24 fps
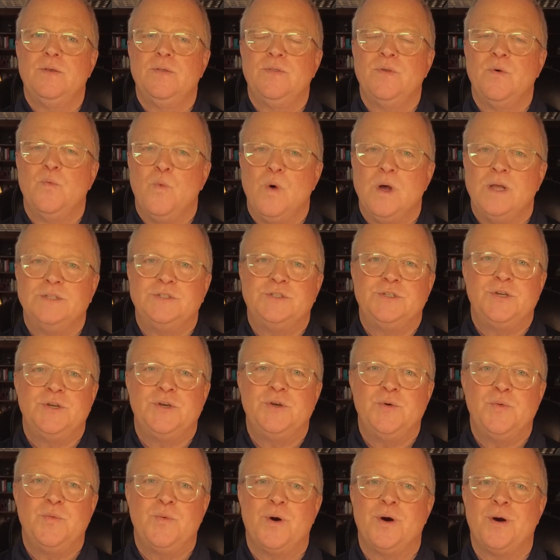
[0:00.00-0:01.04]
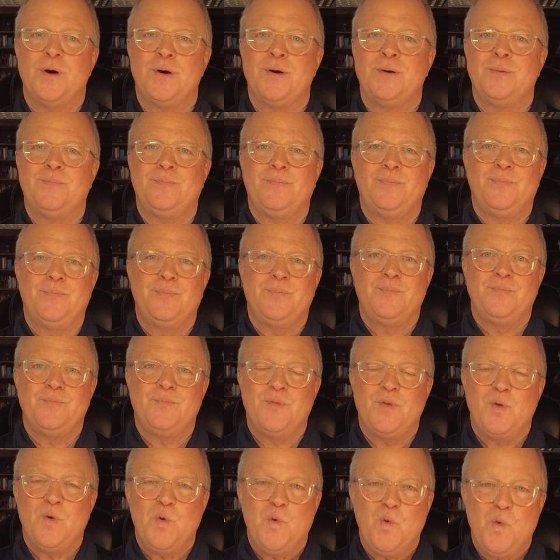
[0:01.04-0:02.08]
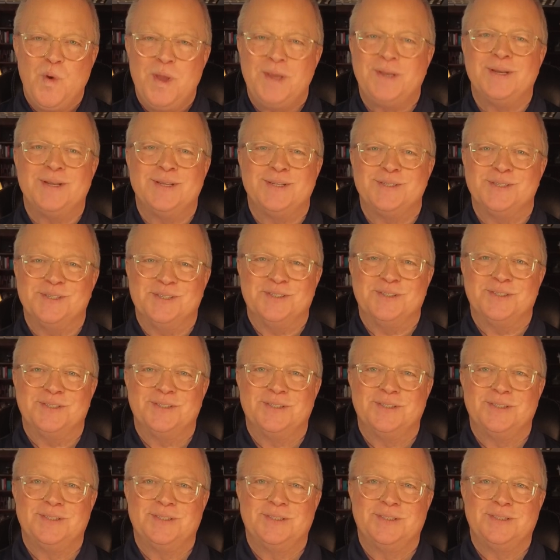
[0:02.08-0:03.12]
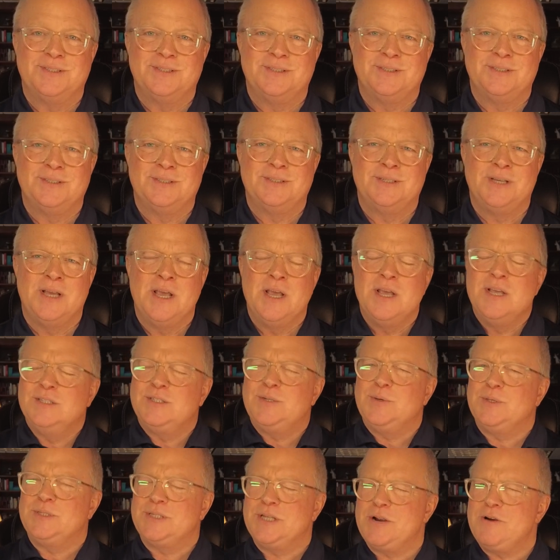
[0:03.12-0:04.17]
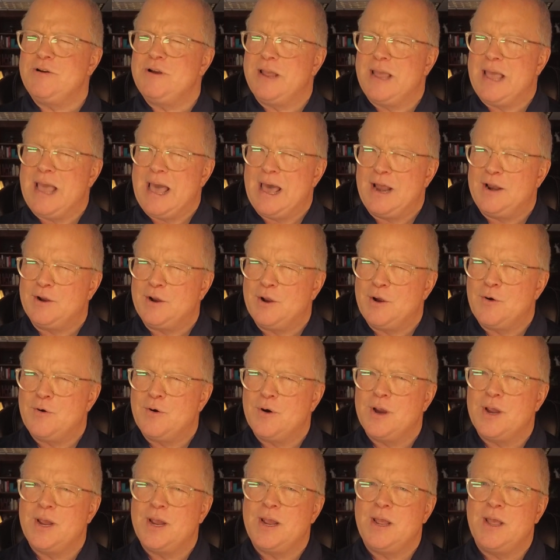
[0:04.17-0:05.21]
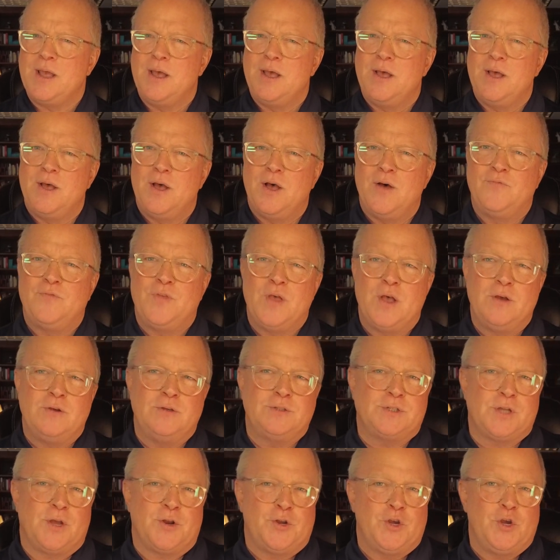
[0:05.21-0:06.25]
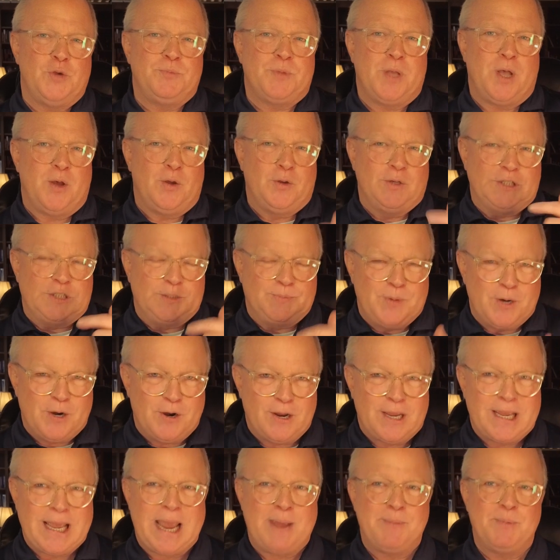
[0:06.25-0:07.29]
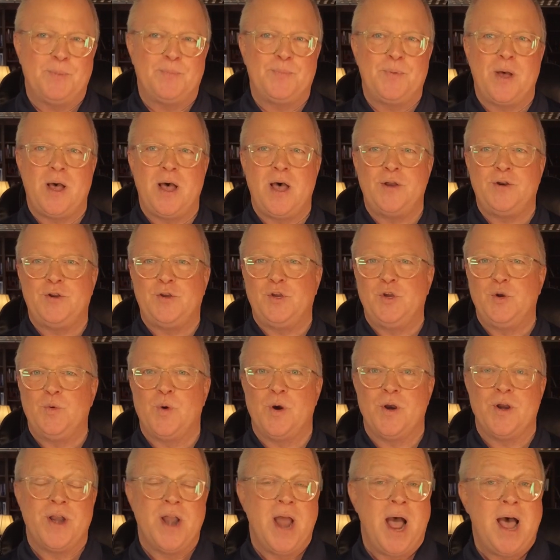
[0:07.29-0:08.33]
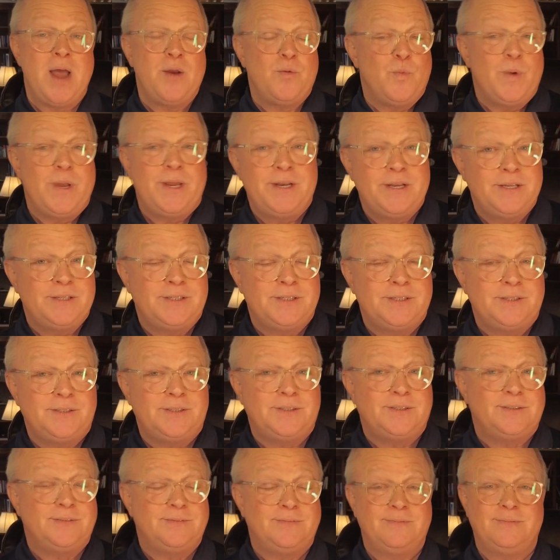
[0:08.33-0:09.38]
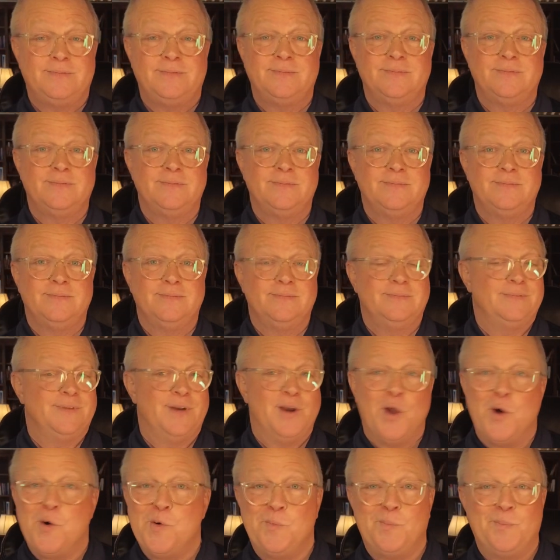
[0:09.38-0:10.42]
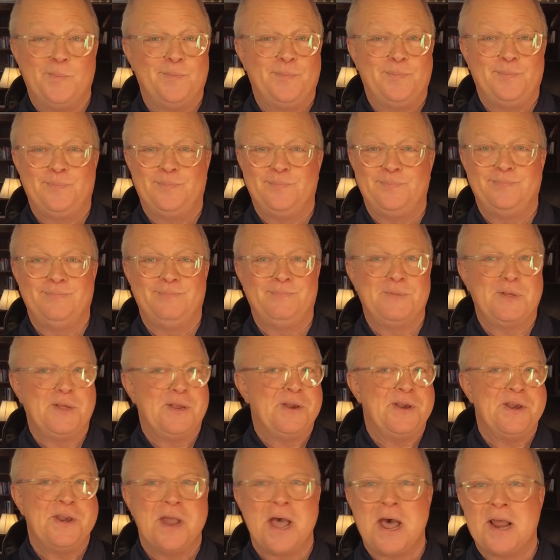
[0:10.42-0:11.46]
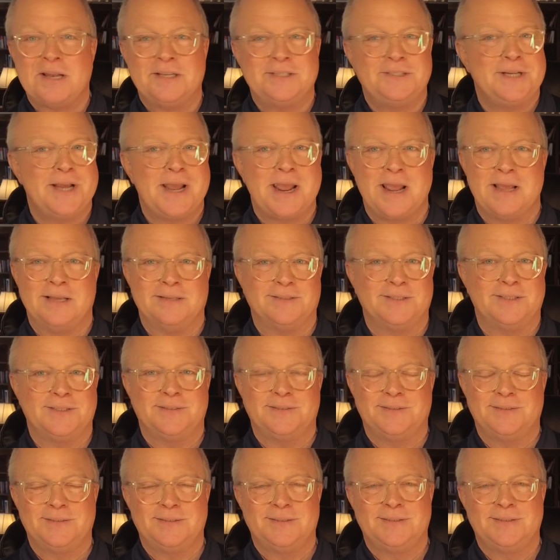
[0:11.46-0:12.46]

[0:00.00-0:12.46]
The ones who were witnesses. So, is there a category of those on whom the Holy Spirit came upon who were not witnesses? Nope, not a chance.